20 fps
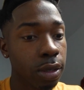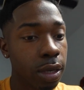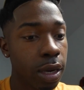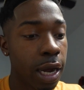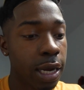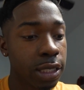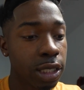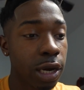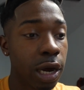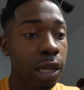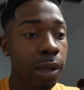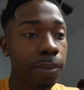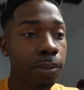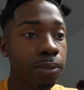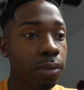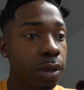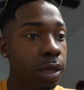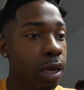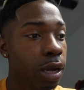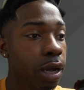I saw
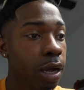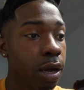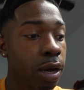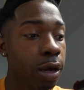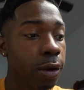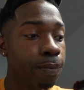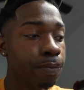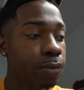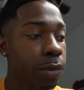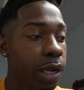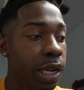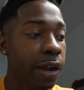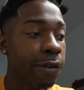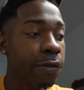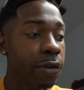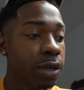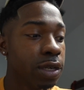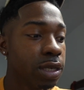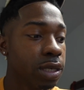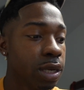the
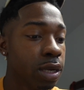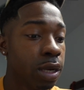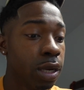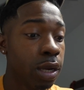difference